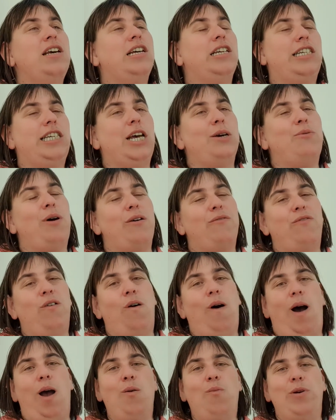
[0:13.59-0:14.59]
so I
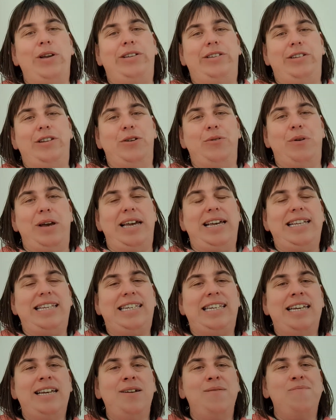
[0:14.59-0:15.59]
thought I would do
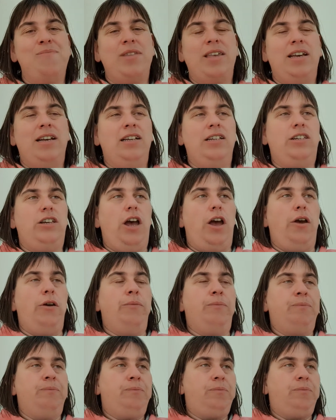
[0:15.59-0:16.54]
it. So,